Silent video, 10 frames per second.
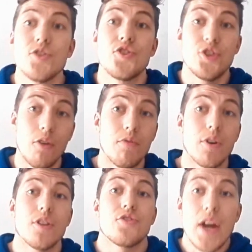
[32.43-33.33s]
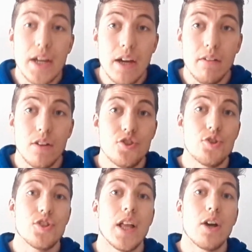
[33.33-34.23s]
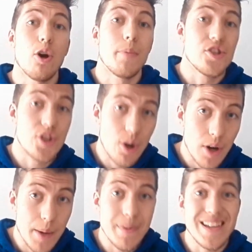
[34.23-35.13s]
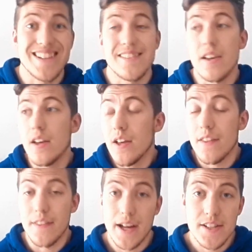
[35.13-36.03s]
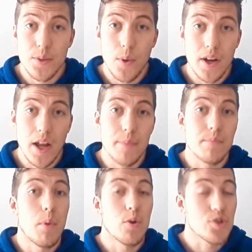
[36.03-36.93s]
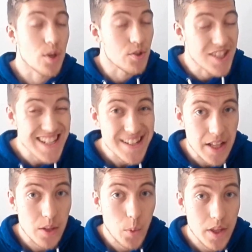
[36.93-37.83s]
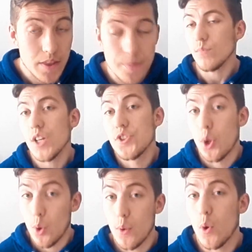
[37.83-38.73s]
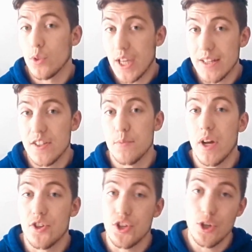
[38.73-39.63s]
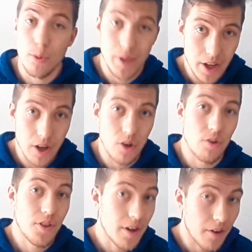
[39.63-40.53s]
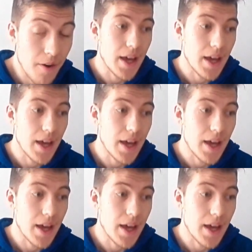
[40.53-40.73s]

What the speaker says: So for the track I will choose Lago Maggiore because that's the one I'm most consistent with, so we won't get as much human error there.